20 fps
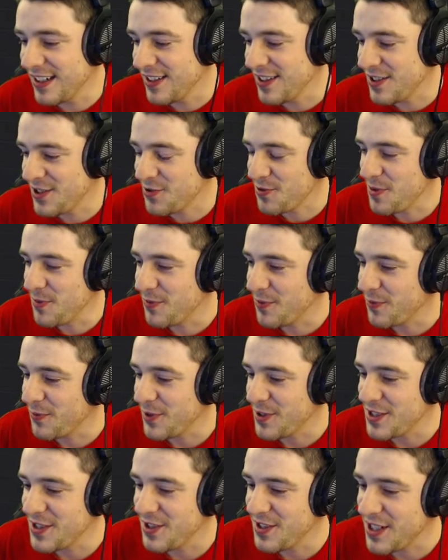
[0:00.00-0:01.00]
stream from
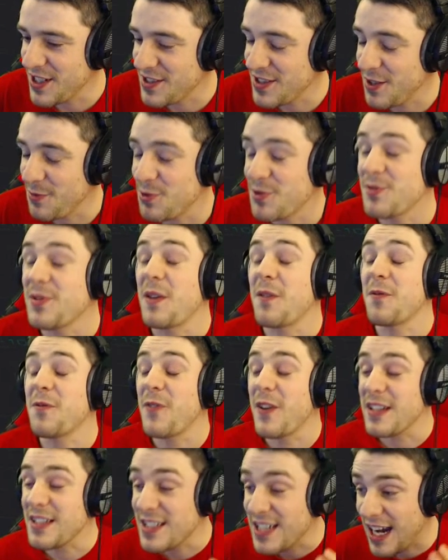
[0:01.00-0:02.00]
Frontier yesterday, which was a
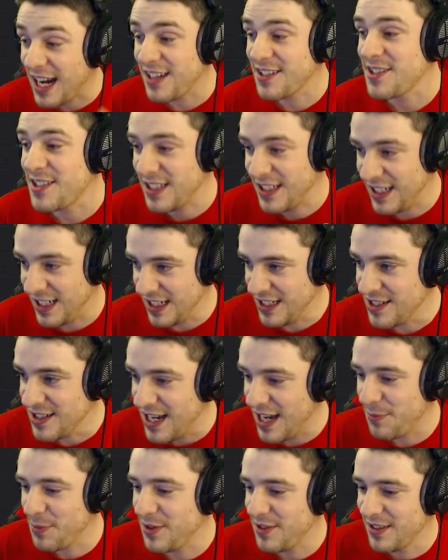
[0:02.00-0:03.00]
fantastic
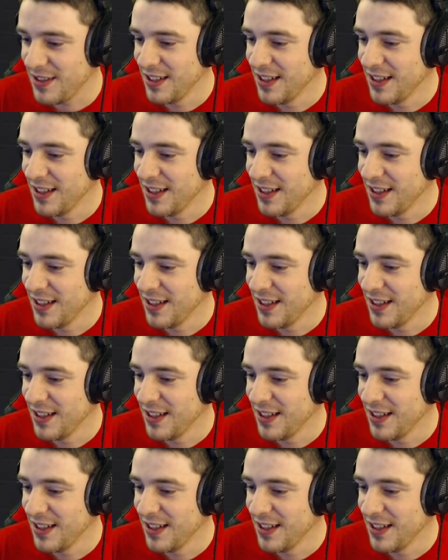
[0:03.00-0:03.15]
in-depth